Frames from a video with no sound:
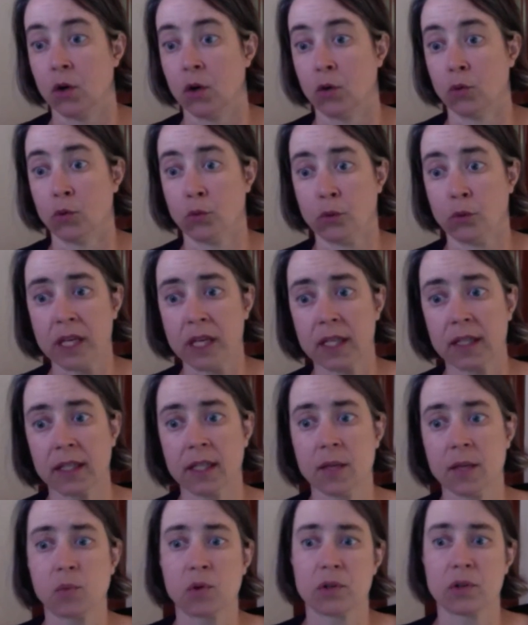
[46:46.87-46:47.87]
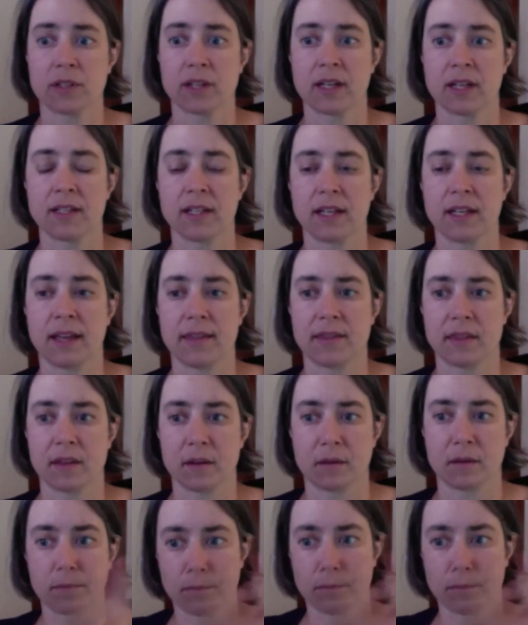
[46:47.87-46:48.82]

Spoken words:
really presented at the